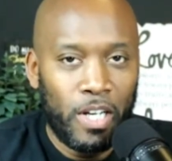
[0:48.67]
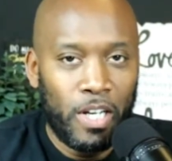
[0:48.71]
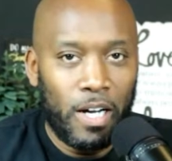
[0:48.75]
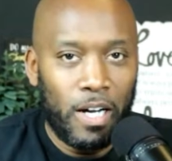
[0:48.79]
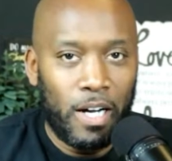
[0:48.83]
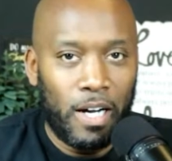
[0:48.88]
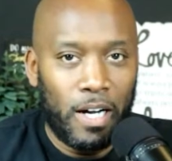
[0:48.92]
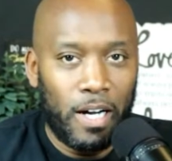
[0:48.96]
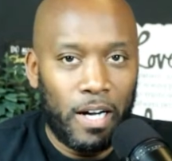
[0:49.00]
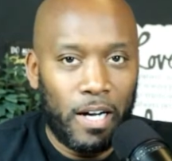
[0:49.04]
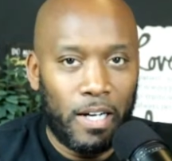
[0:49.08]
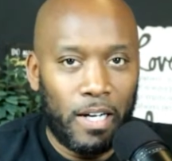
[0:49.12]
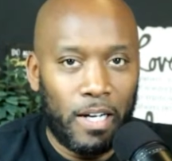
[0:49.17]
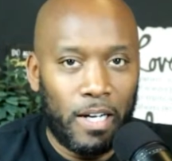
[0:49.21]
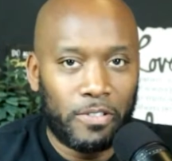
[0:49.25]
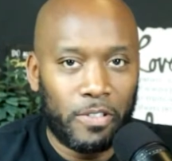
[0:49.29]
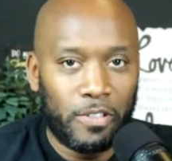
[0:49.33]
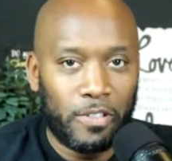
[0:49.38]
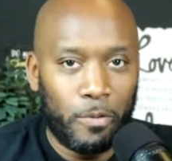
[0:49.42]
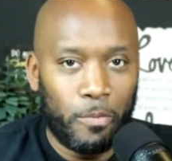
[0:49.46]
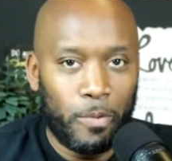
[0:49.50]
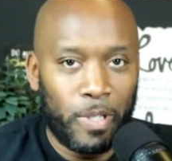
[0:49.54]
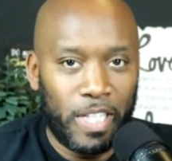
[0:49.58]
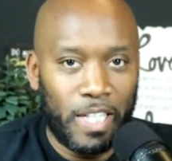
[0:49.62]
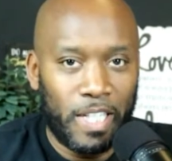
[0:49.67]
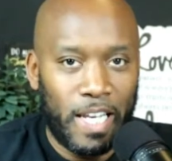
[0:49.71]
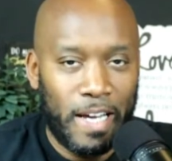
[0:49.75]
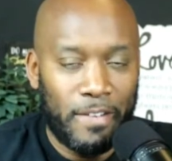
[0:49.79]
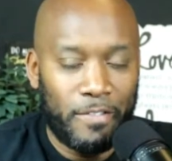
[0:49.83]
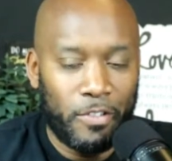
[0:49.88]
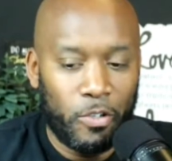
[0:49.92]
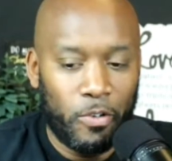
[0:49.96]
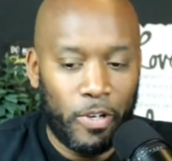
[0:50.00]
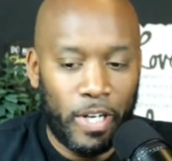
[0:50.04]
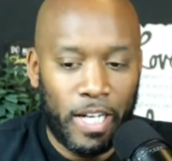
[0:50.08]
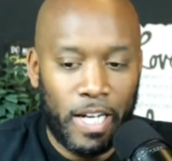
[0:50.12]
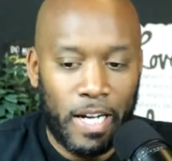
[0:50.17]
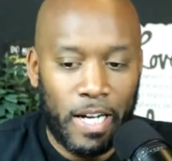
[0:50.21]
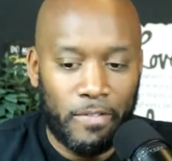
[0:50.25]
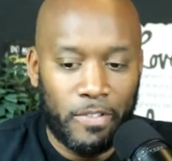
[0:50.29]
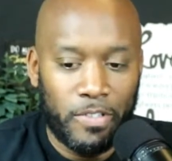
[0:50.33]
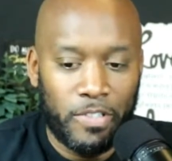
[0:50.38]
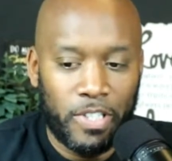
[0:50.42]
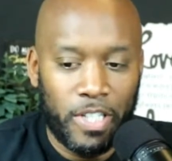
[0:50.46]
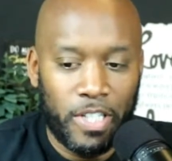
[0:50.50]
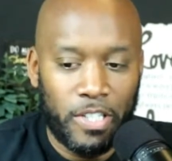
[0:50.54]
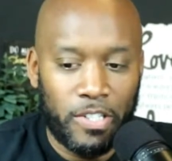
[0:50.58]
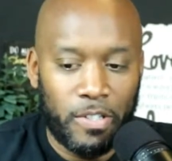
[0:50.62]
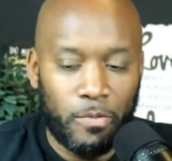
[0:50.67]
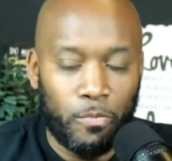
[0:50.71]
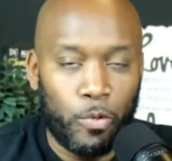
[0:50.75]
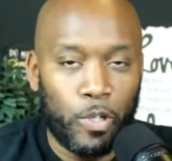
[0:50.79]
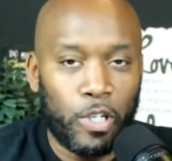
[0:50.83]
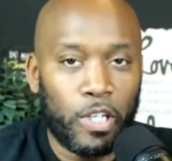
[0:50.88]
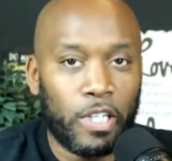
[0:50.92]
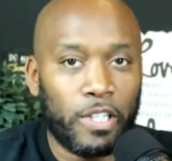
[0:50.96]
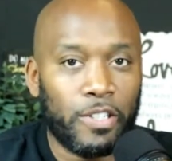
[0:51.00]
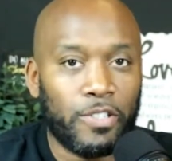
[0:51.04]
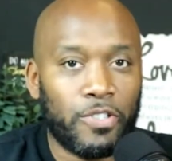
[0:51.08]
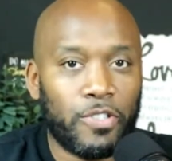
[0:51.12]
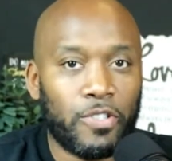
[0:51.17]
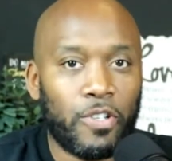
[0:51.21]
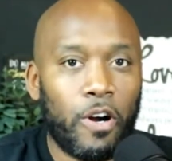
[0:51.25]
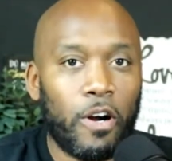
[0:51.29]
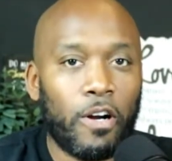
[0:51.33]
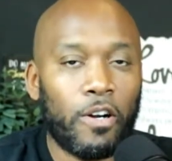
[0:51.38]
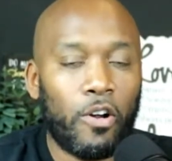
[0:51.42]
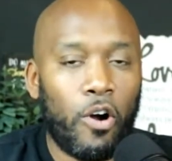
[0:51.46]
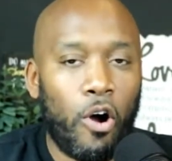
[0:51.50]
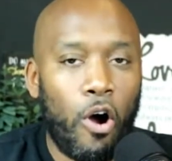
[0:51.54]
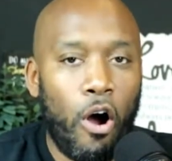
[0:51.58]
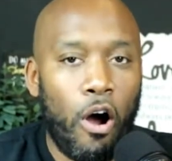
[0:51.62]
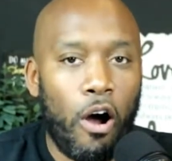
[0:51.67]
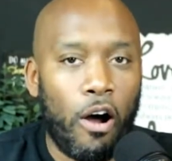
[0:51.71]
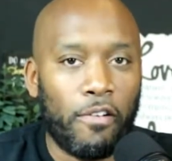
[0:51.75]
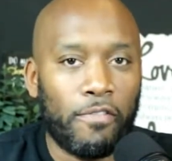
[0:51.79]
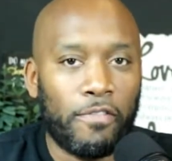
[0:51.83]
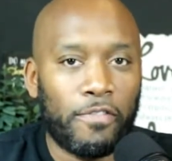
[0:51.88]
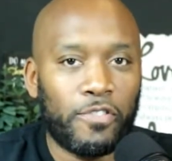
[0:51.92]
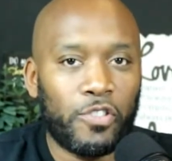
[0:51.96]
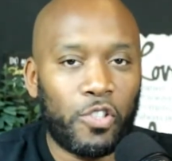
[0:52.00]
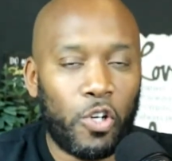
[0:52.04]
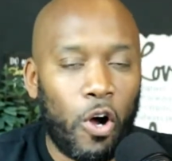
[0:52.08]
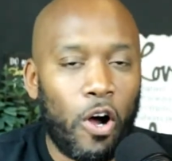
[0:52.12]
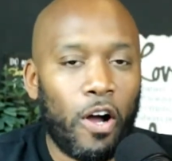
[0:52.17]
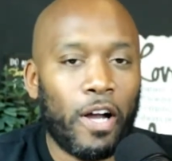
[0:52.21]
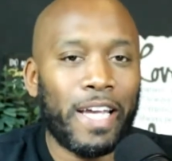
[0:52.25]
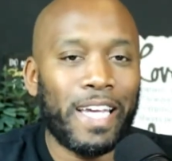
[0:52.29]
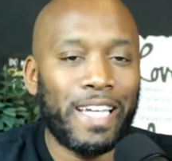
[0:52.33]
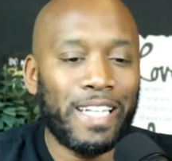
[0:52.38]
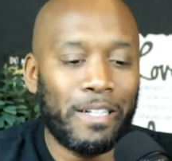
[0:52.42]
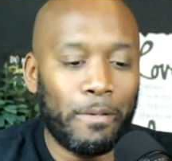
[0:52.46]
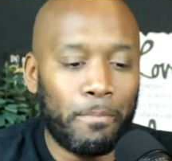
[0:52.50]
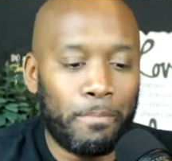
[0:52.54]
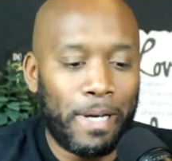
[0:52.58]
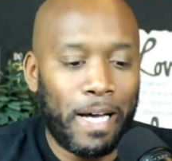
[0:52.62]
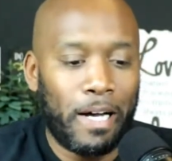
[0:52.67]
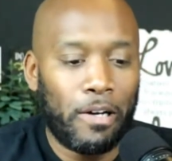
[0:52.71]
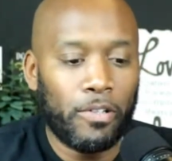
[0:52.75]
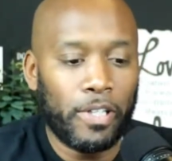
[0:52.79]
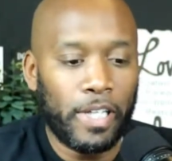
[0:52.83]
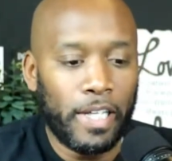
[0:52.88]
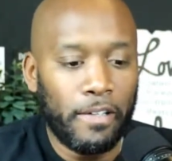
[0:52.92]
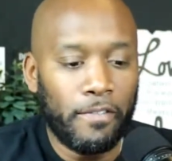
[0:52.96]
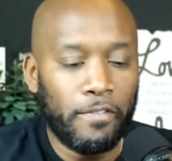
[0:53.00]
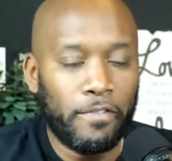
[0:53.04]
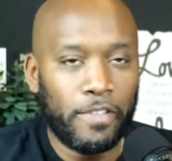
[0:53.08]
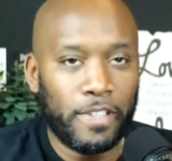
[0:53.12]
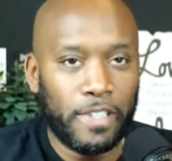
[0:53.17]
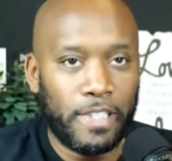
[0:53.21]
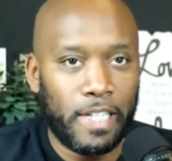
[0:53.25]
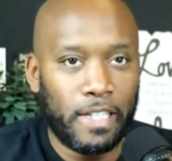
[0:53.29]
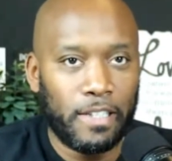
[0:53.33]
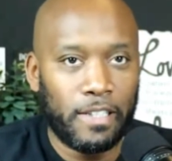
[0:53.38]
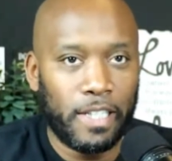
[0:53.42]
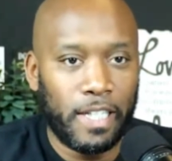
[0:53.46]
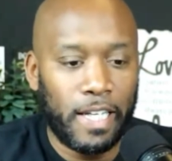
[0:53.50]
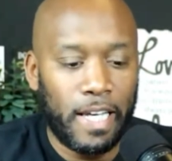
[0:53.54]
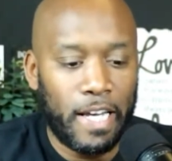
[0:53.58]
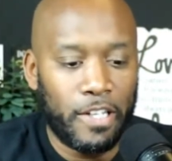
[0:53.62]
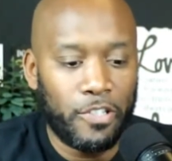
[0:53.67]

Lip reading: so that we can have a great conversation. We're going to start off talking about infidelity.